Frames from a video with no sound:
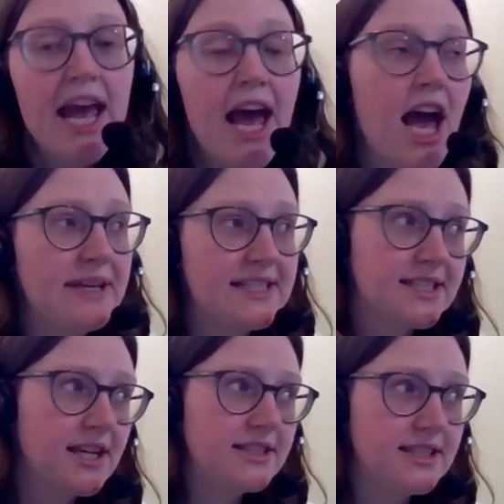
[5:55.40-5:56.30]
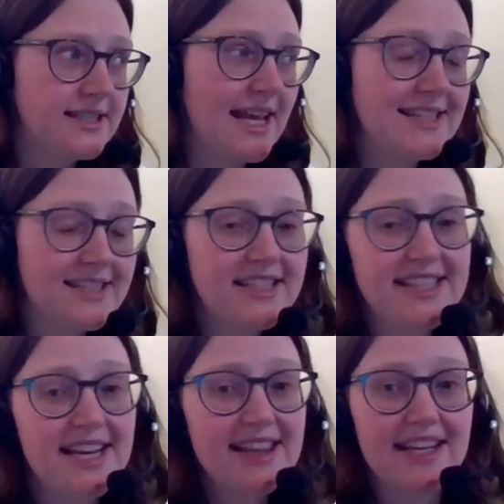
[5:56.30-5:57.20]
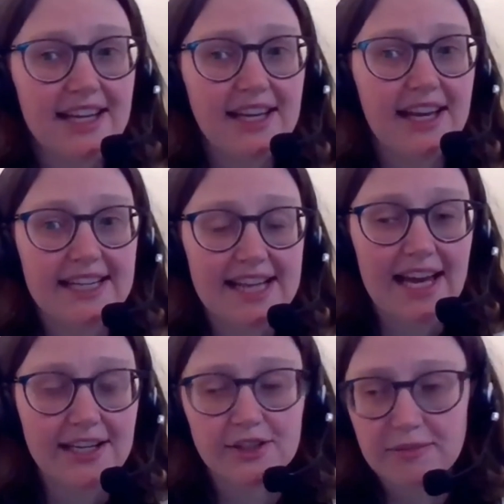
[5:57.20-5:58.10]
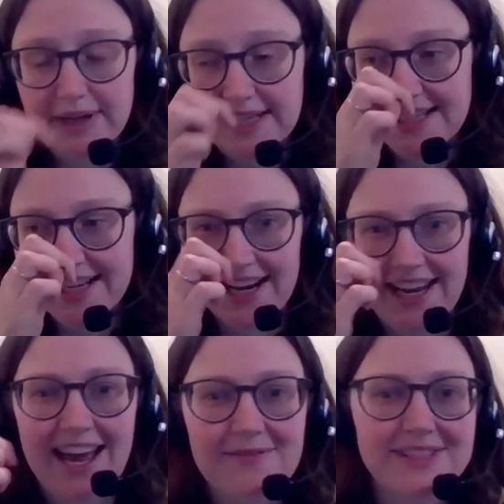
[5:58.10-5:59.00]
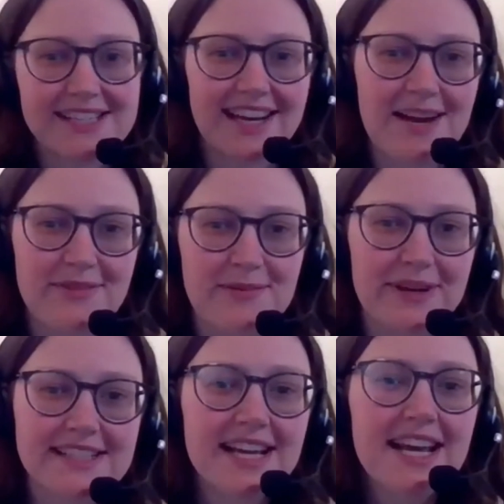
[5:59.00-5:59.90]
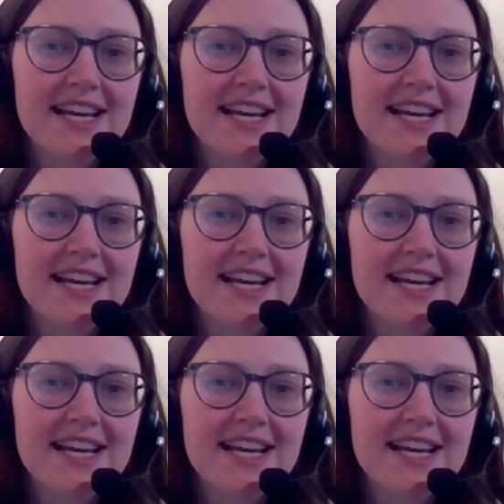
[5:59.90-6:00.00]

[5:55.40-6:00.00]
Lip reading: It searches anything it can get its hands on, basically, does Library Plus.